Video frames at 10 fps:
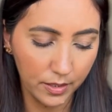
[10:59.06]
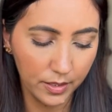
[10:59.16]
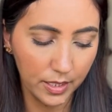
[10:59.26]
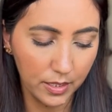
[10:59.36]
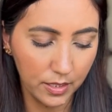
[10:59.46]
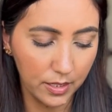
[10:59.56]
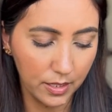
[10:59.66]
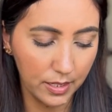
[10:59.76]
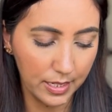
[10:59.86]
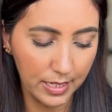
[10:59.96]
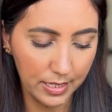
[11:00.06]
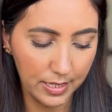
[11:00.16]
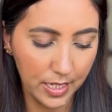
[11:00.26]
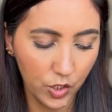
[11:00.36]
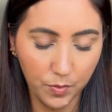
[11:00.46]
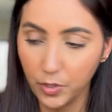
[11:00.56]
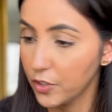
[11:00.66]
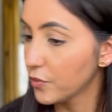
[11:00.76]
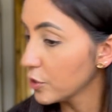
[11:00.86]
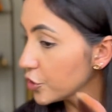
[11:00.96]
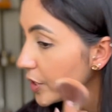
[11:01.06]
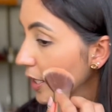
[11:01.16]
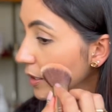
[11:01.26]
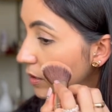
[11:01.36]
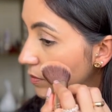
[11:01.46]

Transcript: This is such a beautiful shade.